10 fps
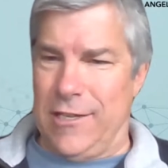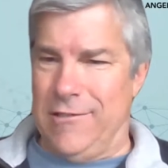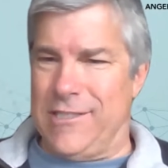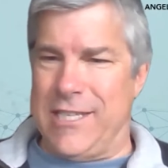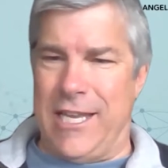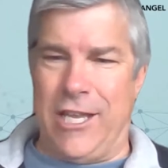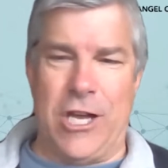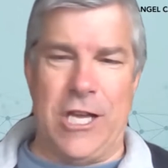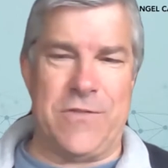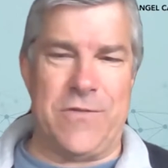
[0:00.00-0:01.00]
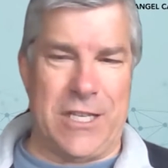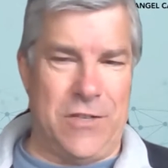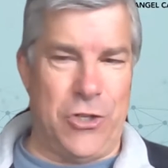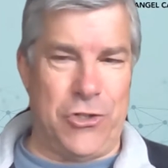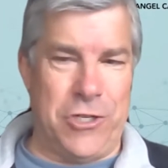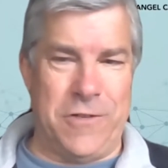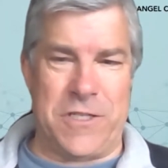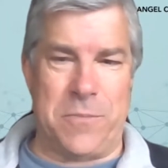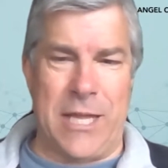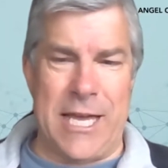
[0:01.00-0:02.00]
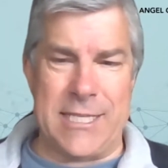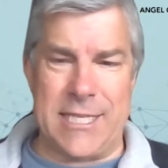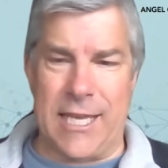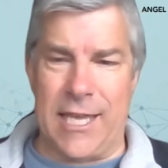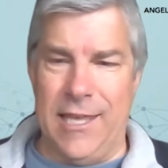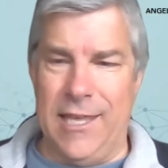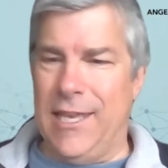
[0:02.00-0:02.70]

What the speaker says: You see any cost-effective alternatives to plastic?